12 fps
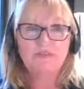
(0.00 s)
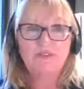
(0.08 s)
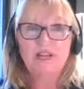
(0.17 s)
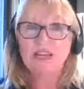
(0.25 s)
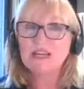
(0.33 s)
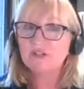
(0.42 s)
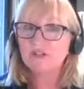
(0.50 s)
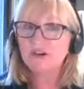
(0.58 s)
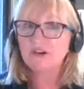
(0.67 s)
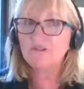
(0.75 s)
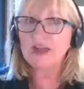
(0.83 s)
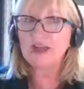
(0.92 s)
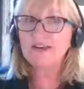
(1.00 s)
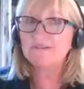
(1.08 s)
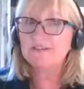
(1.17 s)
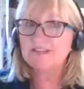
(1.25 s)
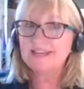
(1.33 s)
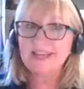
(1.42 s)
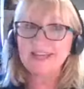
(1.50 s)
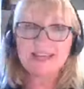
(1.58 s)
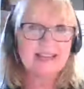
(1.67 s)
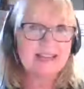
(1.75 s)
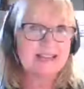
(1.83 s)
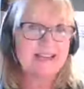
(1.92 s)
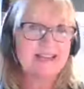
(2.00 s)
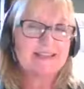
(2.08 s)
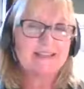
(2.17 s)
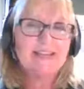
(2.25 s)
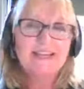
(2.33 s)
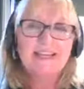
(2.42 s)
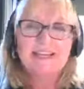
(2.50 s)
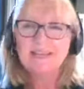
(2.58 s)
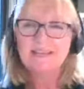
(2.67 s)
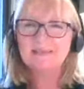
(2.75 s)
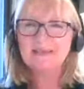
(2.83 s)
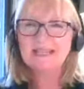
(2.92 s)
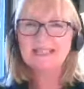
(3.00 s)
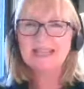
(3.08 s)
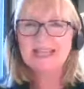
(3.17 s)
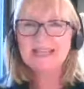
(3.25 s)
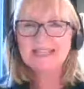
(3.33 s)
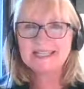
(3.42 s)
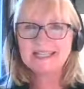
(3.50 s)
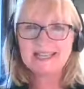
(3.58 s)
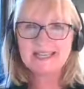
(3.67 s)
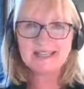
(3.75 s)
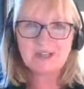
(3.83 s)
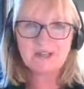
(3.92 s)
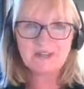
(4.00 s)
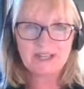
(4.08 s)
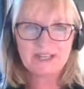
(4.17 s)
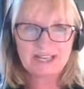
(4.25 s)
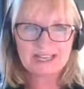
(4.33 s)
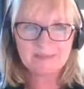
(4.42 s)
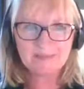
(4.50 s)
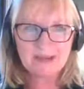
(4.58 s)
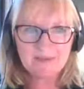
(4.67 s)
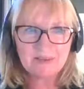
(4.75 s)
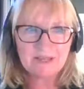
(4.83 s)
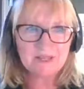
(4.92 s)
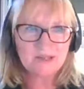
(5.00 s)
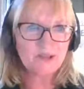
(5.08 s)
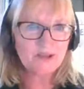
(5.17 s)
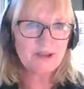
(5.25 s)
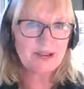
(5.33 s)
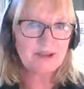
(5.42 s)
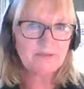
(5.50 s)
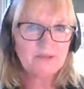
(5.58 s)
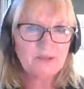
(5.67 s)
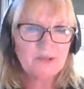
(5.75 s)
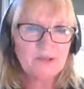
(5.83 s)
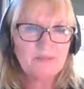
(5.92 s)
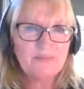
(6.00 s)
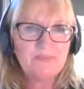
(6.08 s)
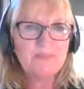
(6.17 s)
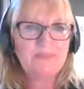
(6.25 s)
feeling a strong round. I think. I think there's there's some contenders here who feel like it might have been a strong round for them.